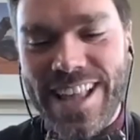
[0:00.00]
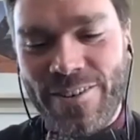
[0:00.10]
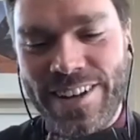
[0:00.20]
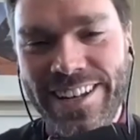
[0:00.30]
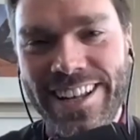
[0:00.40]
that
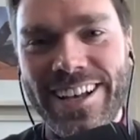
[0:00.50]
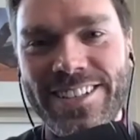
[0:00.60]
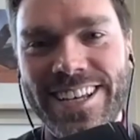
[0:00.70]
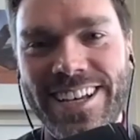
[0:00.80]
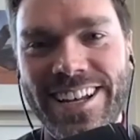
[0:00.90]
one a
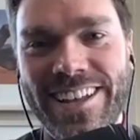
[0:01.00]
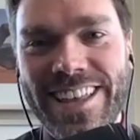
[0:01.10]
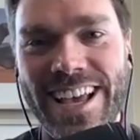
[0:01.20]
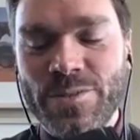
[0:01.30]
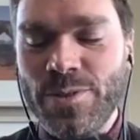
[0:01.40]
ton on
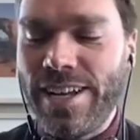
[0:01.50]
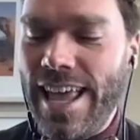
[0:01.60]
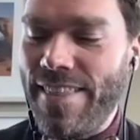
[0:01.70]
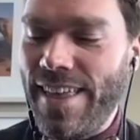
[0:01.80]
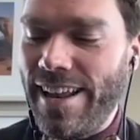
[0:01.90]
the S one,
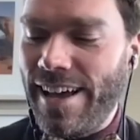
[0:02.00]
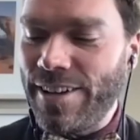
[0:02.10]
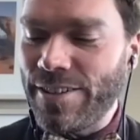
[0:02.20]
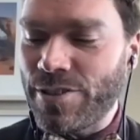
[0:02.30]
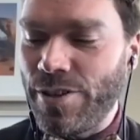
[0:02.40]
and then I
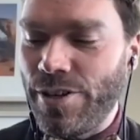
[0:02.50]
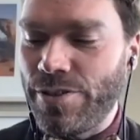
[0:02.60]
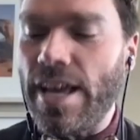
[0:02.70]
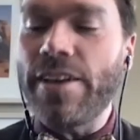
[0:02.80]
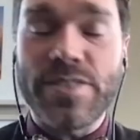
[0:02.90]
also
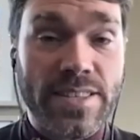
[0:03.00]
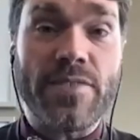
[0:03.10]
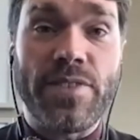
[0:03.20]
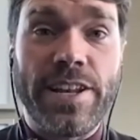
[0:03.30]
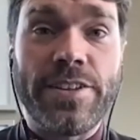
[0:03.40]
use I use the
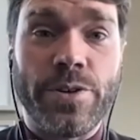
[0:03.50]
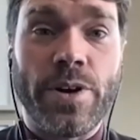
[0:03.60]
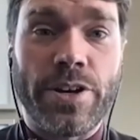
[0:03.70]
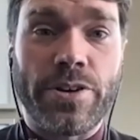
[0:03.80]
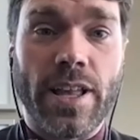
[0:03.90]
seventy to two
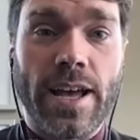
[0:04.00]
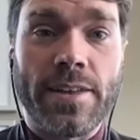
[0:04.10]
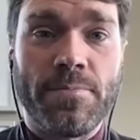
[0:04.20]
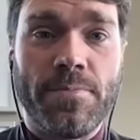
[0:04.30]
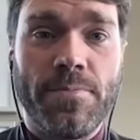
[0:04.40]
hundred a lot,
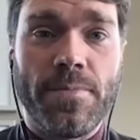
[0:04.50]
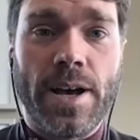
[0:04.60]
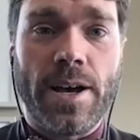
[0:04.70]
um,